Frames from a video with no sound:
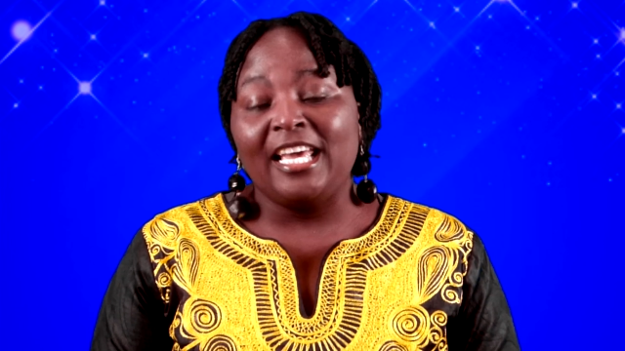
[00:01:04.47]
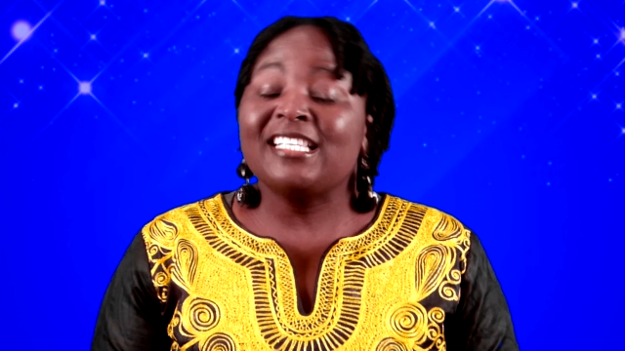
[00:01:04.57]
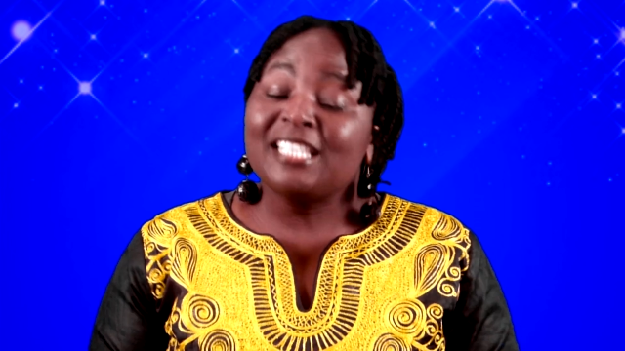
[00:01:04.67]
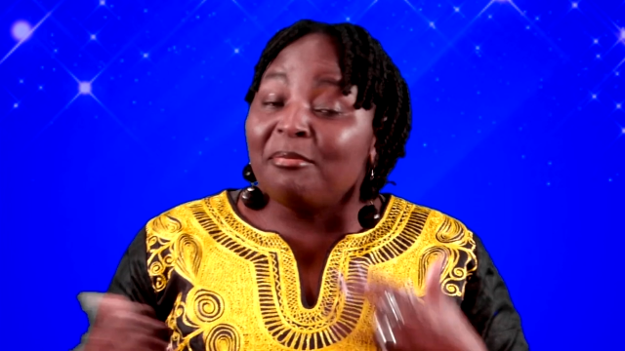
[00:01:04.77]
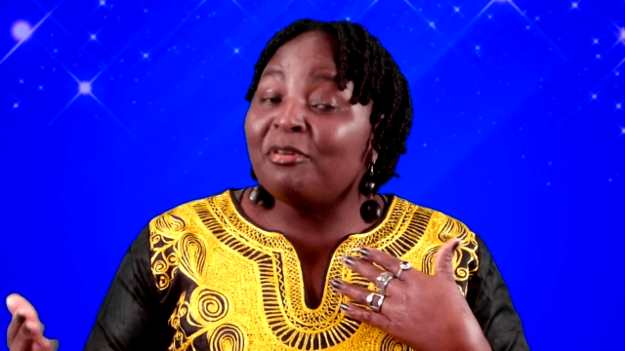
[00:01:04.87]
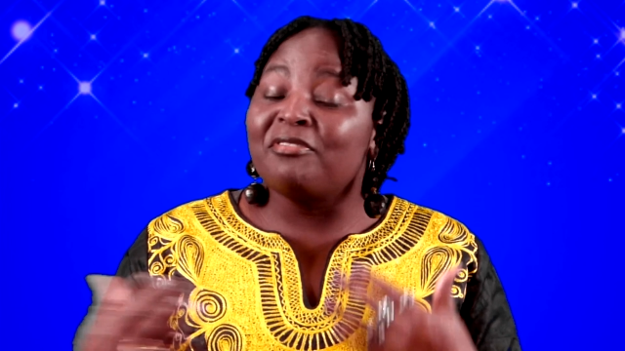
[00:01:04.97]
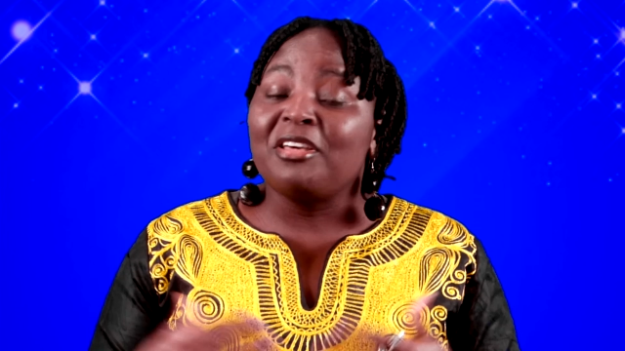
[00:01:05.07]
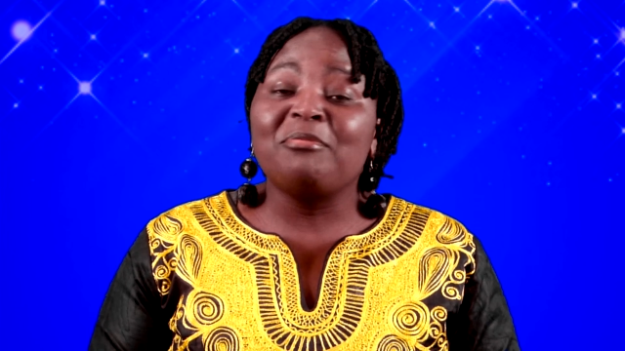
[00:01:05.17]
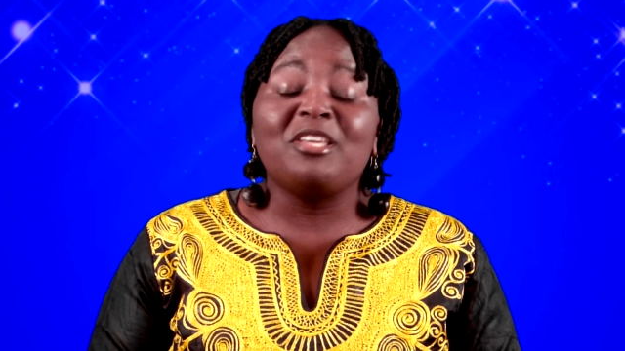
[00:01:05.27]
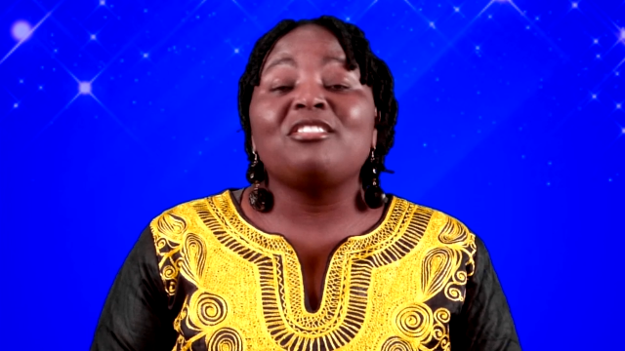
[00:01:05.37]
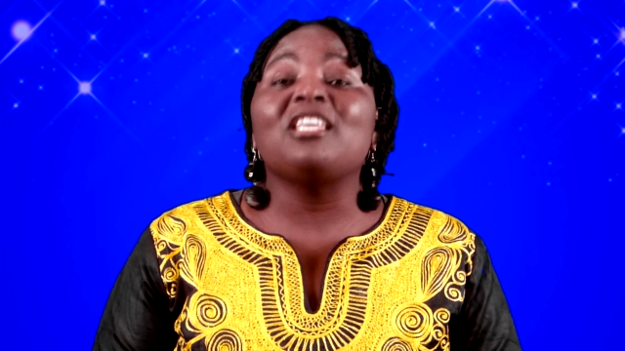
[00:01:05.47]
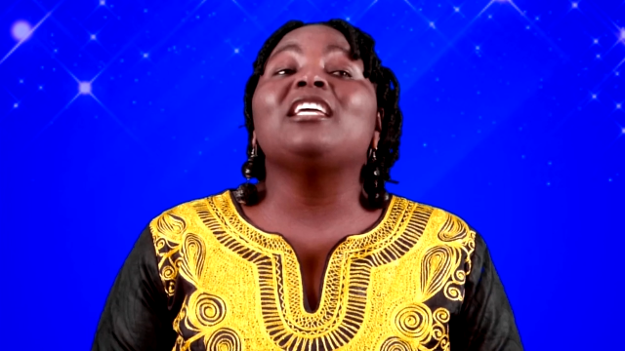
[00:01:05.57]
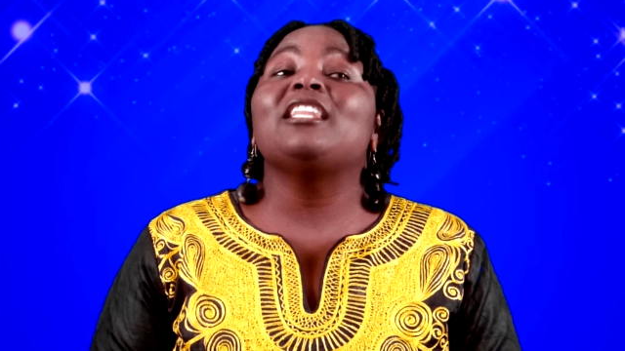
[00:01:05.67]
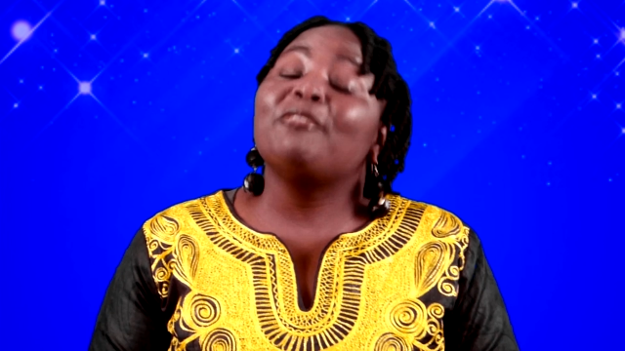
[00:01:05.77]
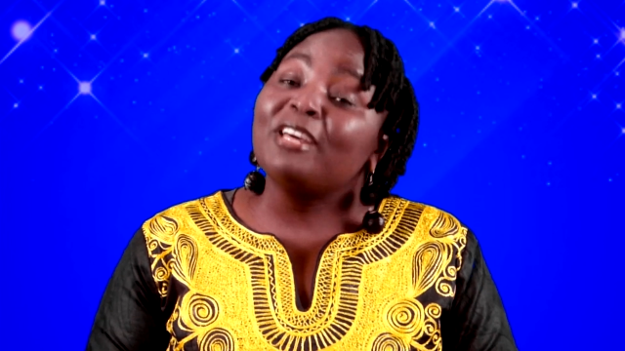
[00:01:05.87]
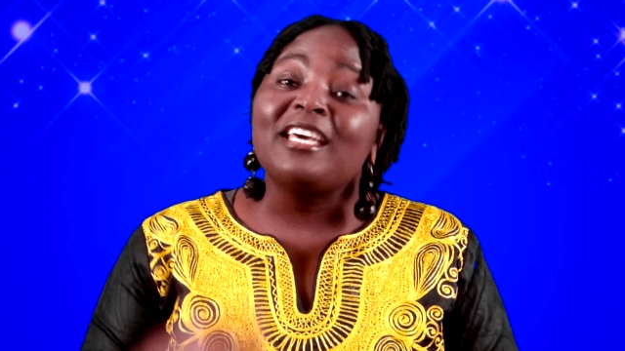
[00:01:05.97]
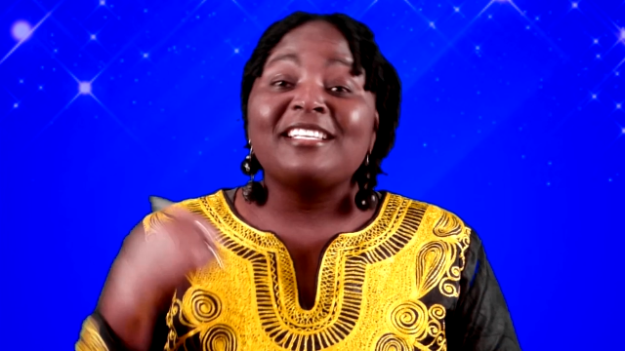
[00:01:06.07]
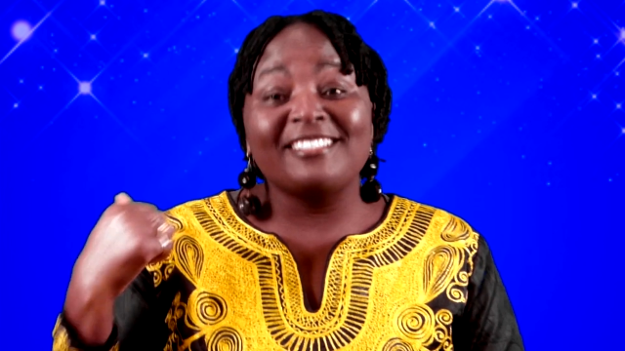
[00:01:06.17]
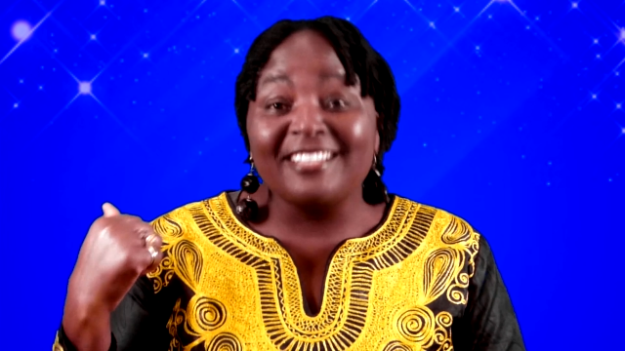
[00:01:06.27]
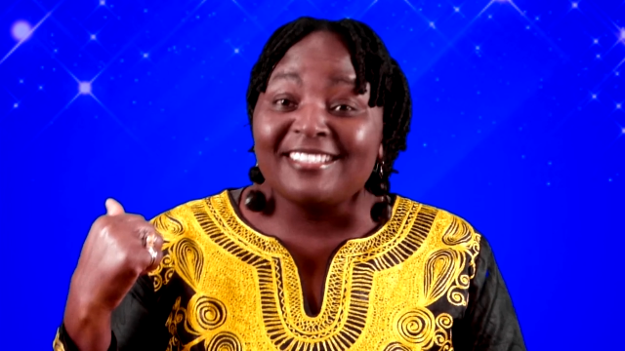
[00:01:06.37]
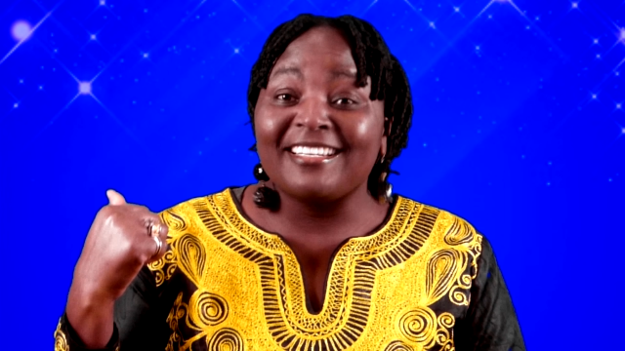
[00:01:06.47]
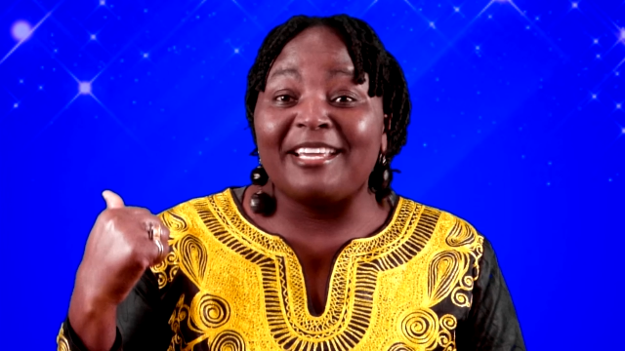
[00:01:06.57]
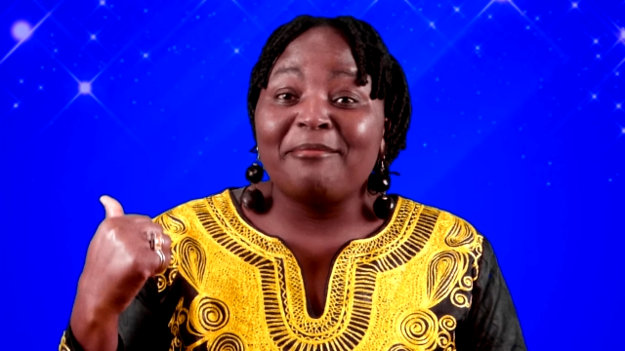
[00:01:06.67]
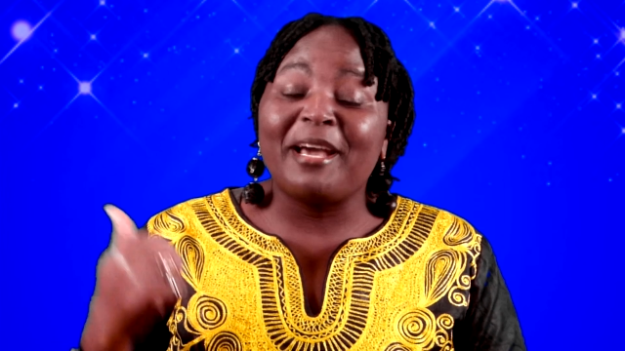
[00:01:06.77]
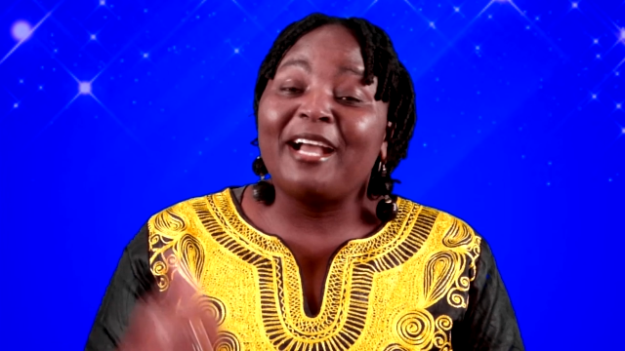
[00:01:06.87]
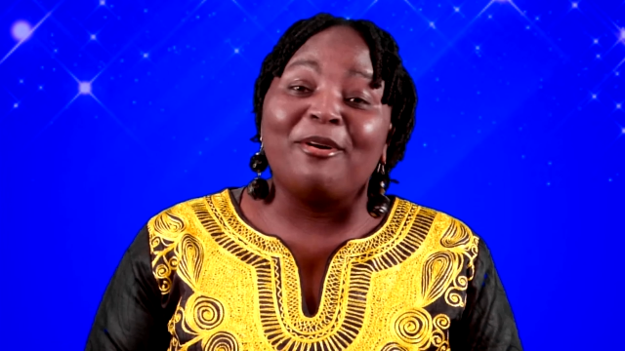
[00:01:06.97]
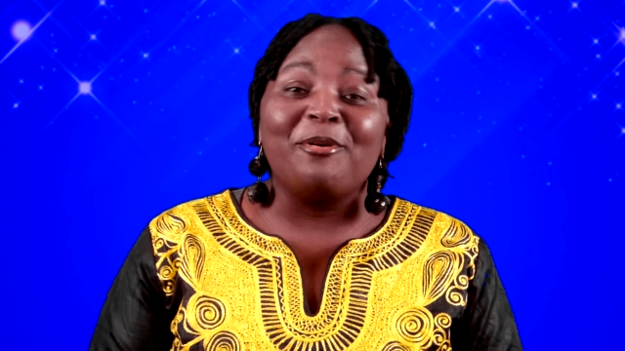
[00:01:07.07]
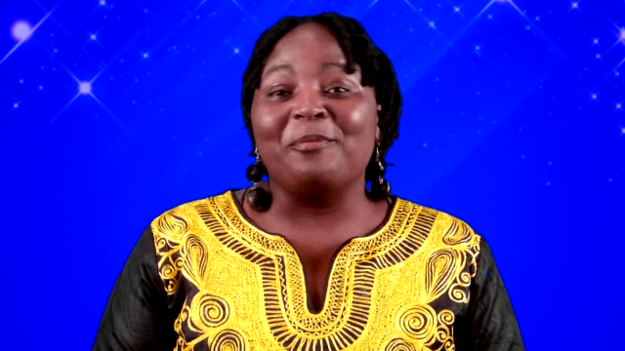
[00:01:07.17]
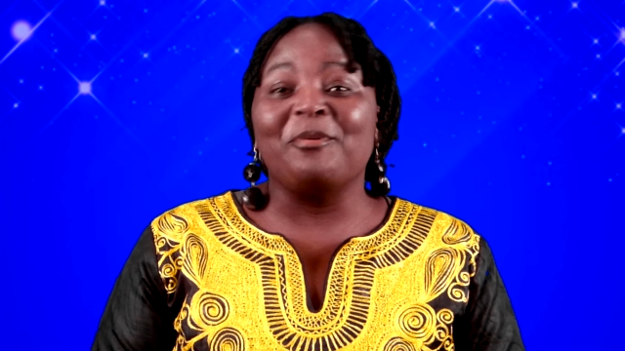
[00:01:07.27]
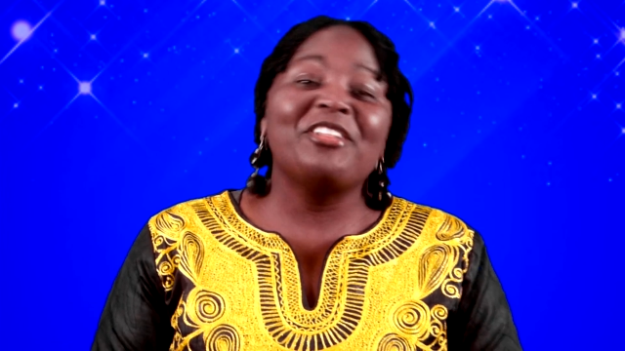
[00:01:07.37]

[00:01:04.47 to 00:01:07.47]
And some of them, they think the weather is just like back home,